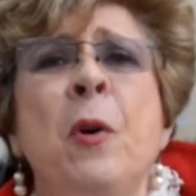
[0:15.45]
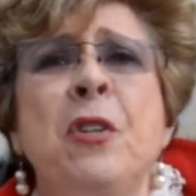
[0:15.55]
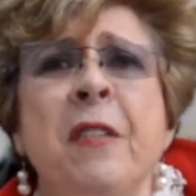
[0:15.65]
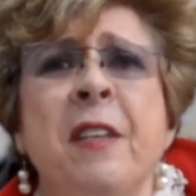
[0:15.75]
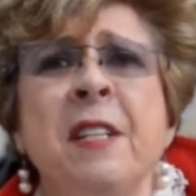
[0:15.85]

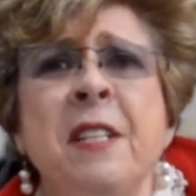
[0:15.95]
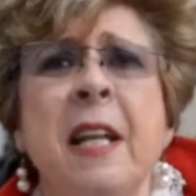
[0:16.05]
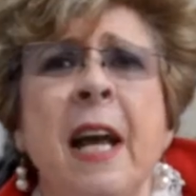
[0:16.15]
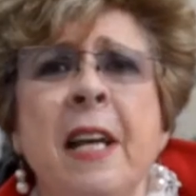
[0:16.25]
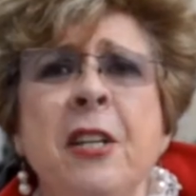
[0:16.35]
which at this
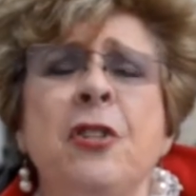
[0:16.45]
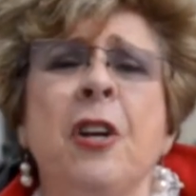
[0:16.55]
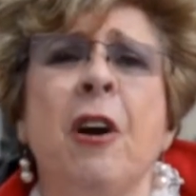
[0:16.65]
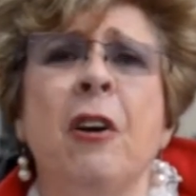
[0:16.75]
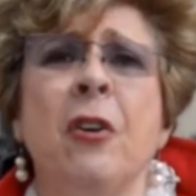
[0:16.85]
stage
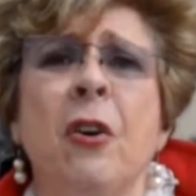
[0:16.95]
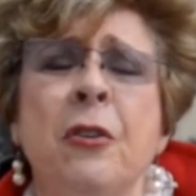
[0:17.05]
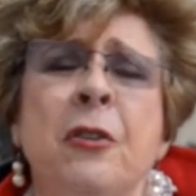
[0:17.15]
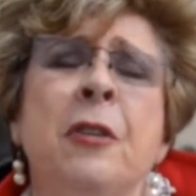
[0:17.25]
are not